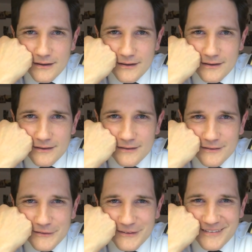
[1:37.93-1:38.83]

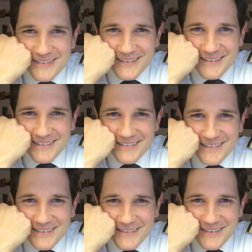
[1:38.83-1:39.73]
God, what? Good
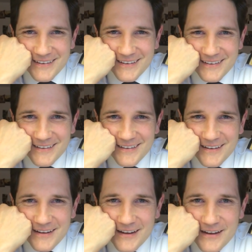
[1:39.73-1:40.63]
God.
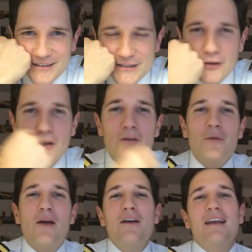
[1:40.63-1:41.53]
So
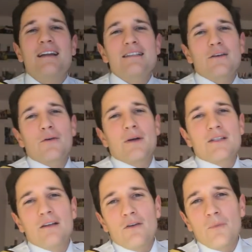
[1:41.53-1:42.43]
that's a good
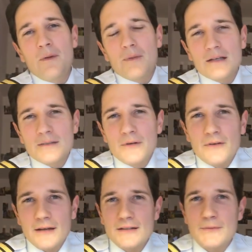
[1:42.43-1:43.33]
question. A lot of people ask me if
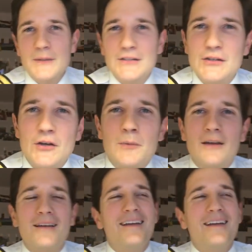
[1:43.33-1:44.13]
I can speak German.